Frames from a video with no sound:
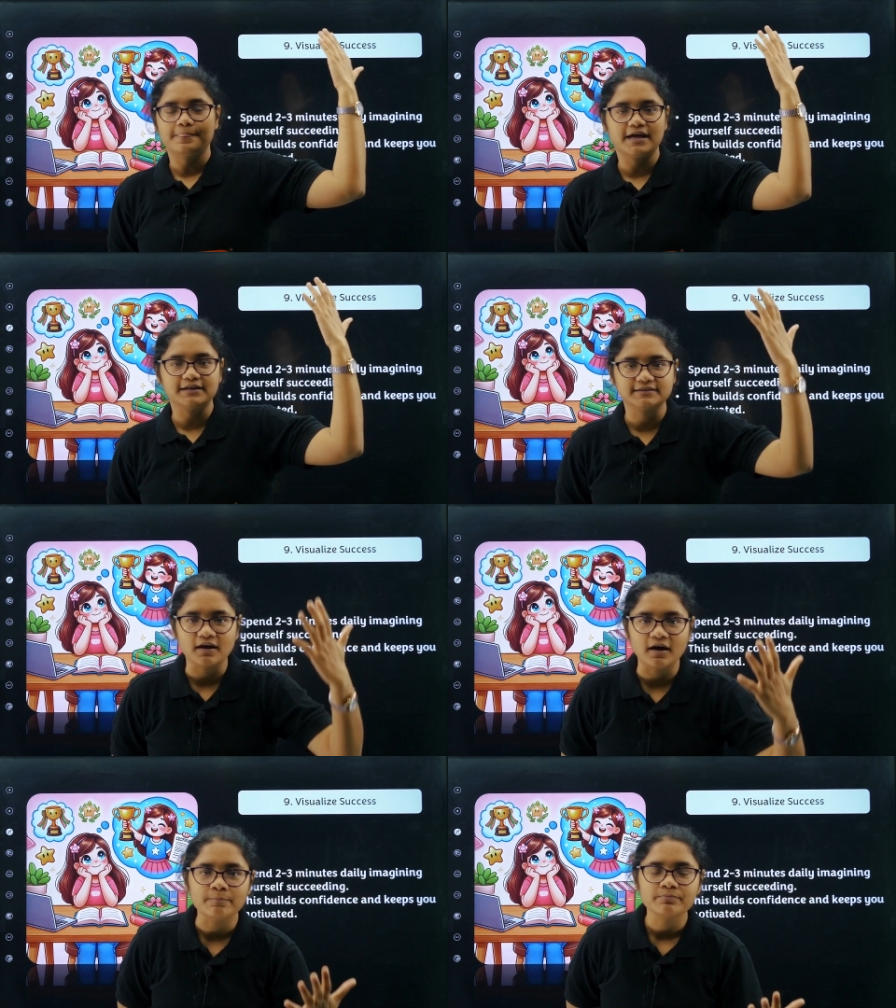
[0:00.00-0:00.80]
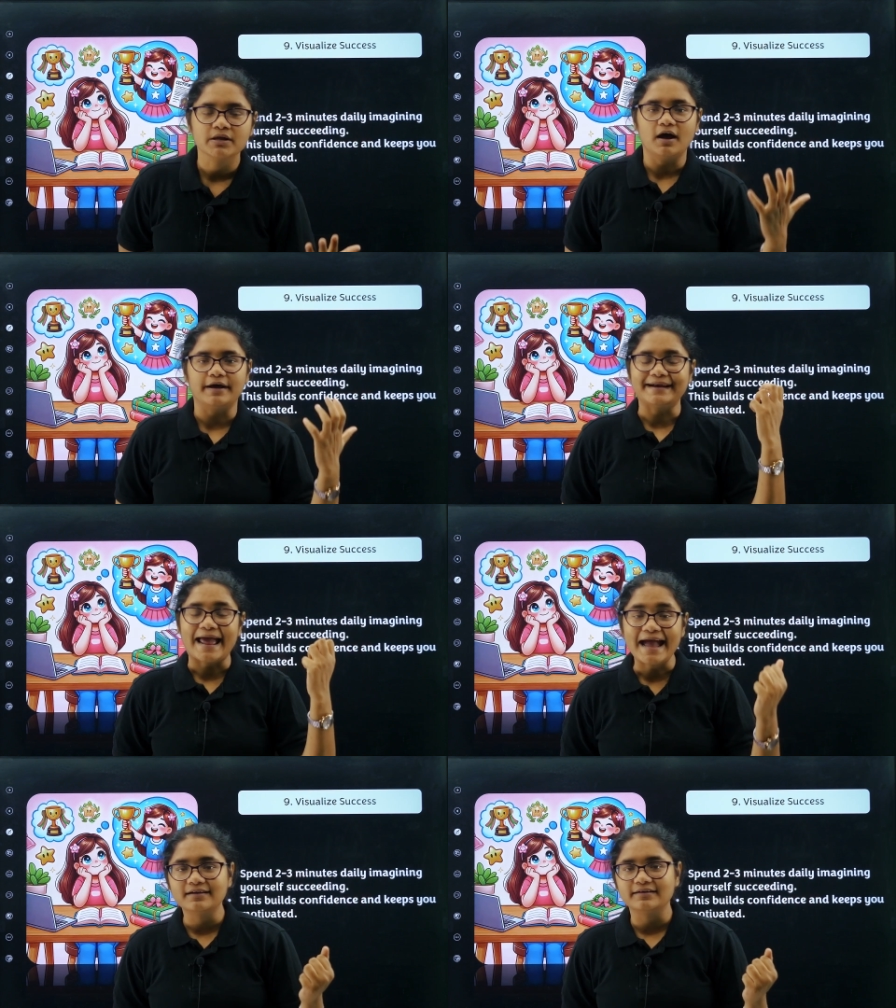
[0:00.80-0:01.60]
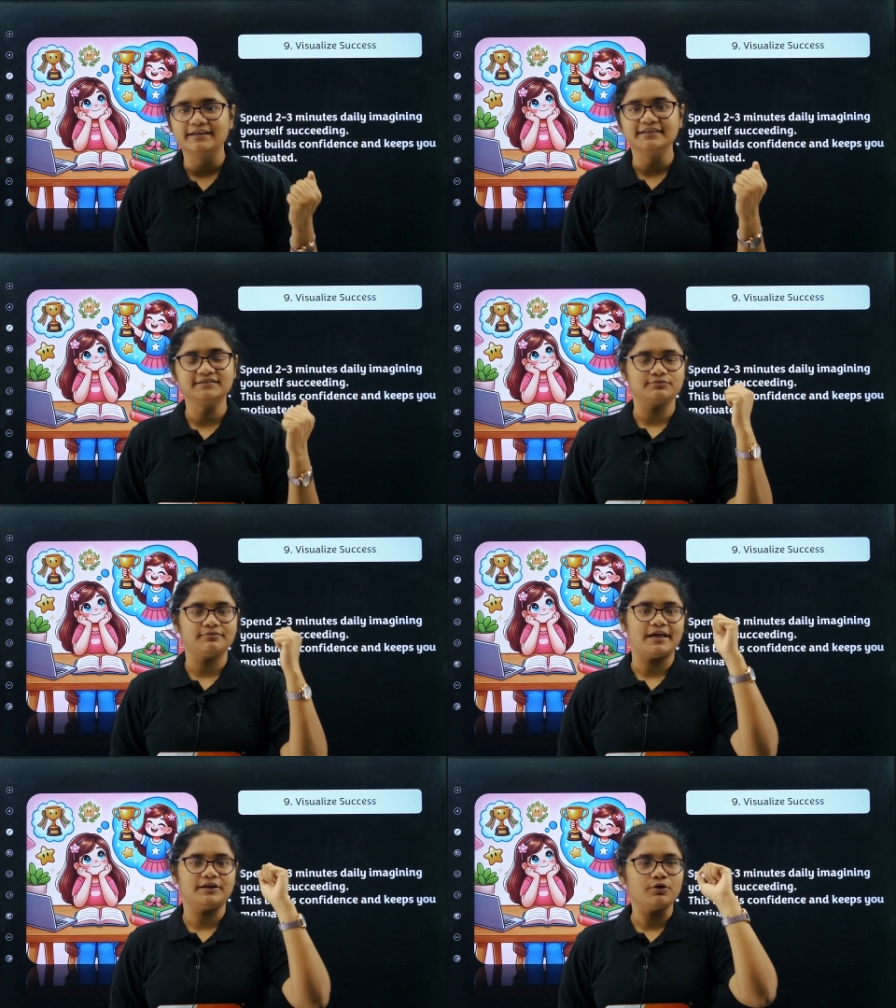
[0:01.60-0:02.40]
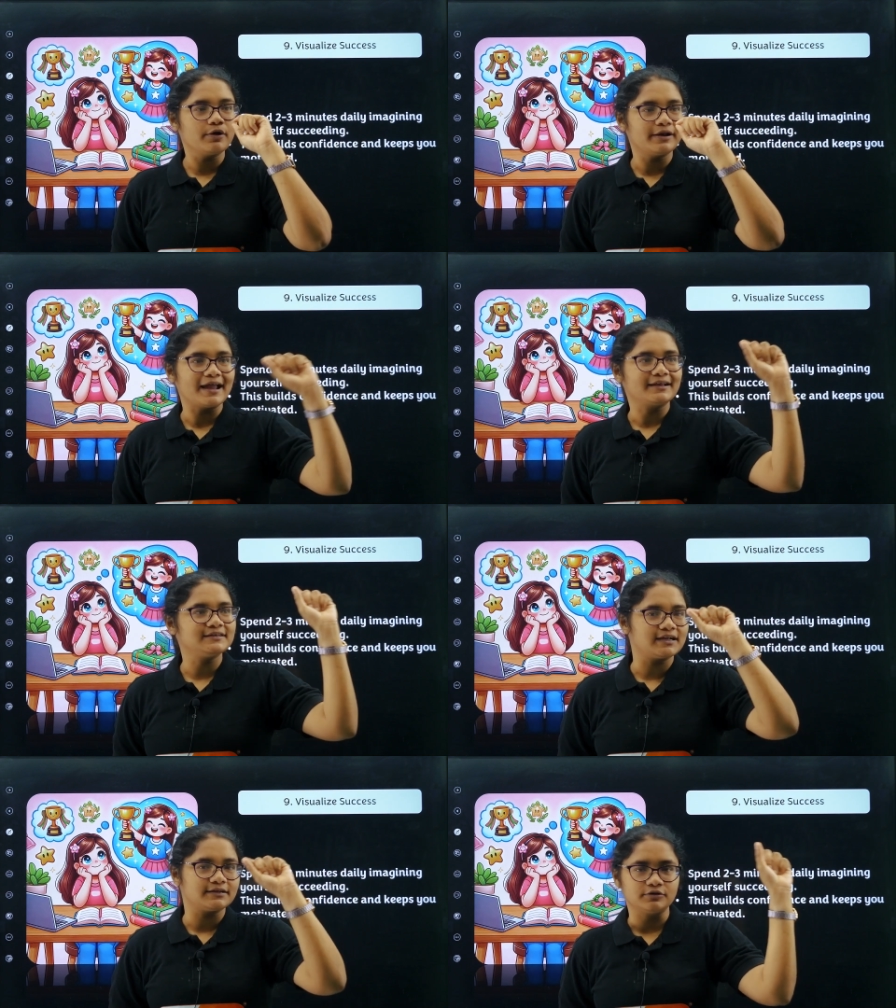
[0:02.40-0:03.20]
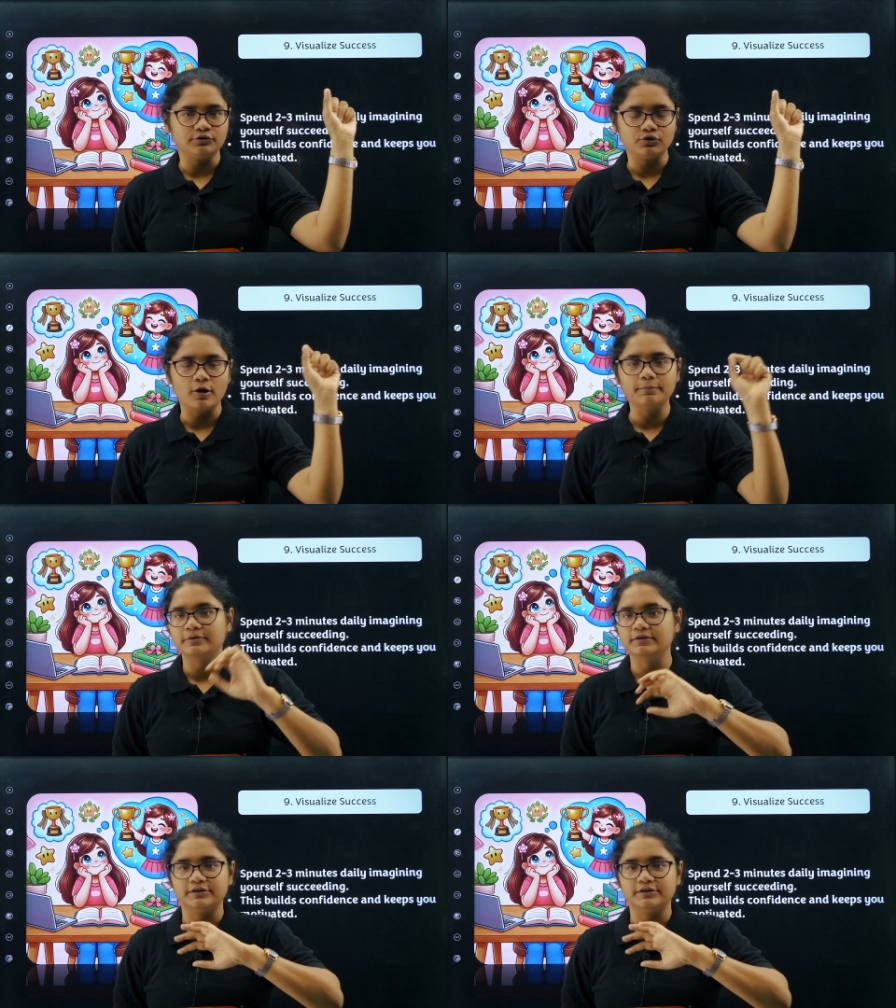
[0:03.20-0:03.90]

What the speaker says: There is a rank list where your rank is at the top,